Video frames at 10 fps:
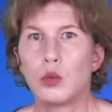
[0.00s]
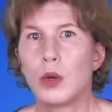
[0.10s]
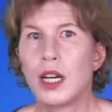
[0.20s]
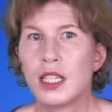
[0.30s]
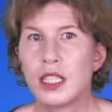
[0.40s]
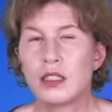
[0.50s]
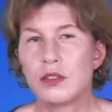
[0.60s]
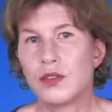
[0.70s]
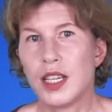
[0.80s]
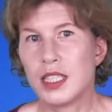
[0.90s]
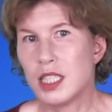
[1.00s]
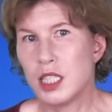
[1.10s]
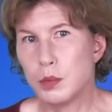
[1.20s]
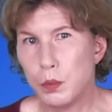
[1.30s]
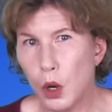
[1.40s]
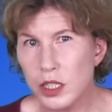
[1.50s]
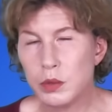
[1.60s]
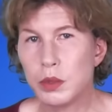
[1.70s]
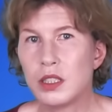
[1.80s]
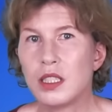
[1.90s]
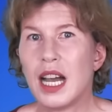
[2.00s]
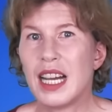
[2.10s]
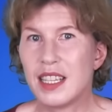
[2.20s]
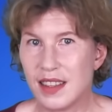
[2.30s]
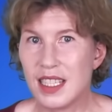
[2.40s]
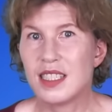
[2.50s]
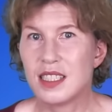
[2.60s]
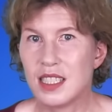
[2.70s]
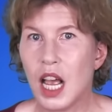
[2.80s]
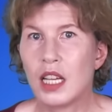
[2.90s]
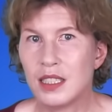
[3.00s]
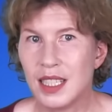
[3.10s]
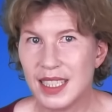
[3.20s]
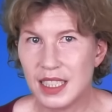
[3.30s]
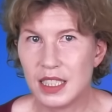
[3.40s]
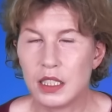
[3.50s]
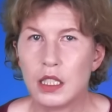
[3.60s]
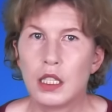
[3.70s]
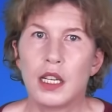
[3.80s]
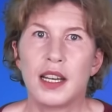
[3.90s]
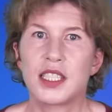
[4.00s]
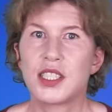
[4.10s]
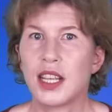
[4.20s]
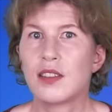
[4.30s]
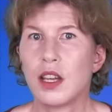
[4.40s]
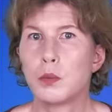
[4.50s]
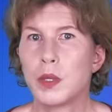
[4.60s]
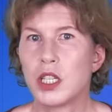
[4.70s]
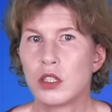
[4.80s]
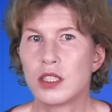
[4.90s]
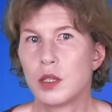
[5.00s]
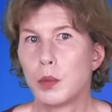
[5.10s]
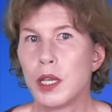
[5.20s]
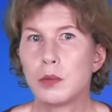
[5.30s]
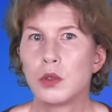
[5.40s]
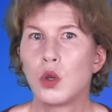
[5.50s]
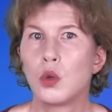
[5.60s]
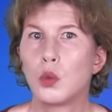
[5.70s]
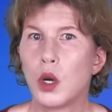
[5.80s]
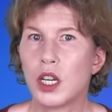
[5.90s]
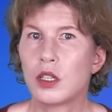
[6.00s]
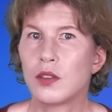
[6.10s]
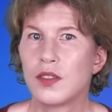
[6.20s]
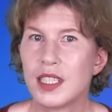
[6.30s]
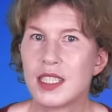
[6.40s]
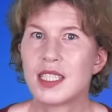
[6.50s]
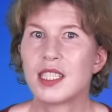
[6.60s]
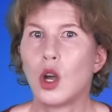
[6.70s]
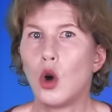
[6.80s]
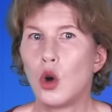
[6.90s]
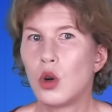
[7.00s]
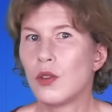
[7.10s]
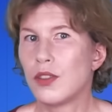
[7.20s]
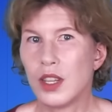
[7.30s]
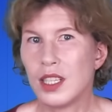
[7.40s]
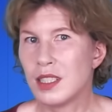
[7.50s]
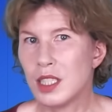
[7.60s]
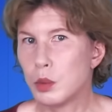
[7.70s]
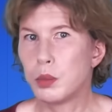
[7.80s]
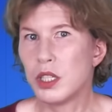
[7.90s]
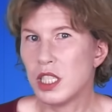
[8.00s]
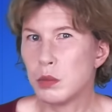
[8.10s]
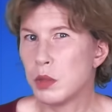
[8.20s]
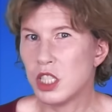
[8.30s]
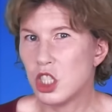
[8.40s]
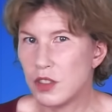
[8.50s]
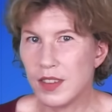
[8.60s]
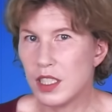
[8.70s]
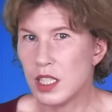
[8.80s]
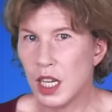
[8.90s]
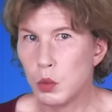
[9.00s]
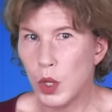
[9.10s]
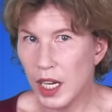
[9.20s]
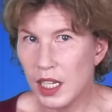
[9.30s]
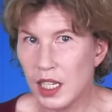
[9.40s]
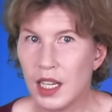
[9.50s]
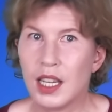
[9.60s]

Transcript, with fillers: While that's possible, I think it's unlikely. I say that because the people who work on this all think pretty much the same way